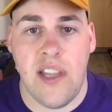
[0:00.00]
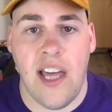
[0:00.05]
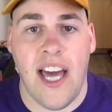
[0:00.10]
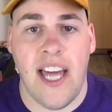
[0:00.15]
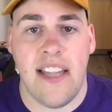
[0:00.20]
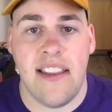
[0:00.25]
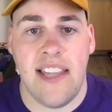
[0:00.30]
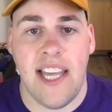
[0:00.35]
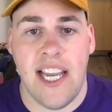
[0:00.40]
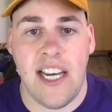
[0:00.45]

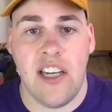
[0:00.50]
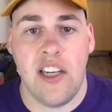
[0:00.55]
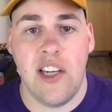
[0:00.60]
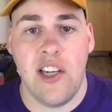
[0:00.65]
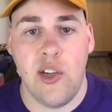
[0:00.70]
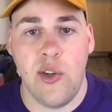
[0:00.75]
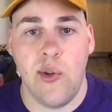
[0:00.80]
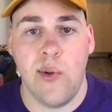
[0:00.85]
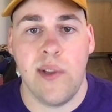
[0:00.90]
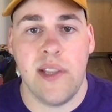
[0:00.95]
that
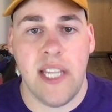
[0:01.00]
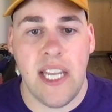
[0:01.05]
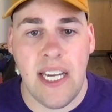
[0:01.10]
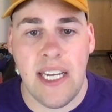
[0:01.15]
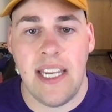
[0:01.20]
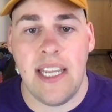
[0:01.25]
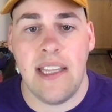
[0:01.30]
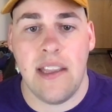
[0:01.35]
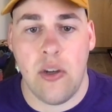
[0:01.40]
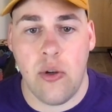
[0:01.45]
new
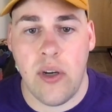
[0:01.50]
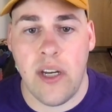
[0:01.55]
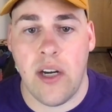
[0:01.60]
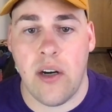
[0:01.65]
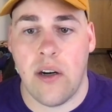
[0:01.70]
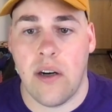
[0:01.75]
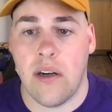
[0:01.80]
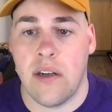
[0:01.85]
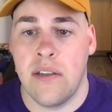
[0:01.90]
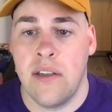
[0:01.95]
lady
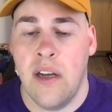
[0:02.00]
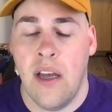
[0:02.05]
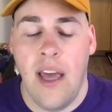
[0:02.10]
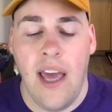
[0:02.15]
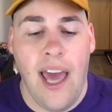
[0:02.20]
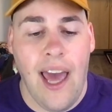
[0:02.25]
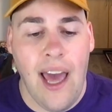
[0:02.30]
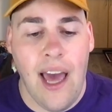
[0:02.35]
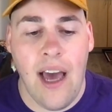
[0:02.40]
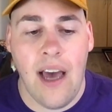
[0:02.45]
lawyer
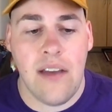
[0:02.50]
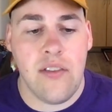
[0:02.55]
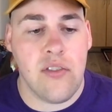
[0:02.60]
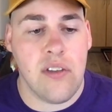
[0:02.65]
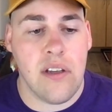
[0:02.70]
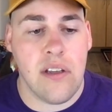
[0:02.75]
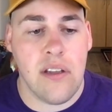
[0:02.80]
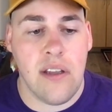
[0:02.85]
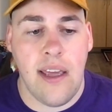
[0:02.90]
has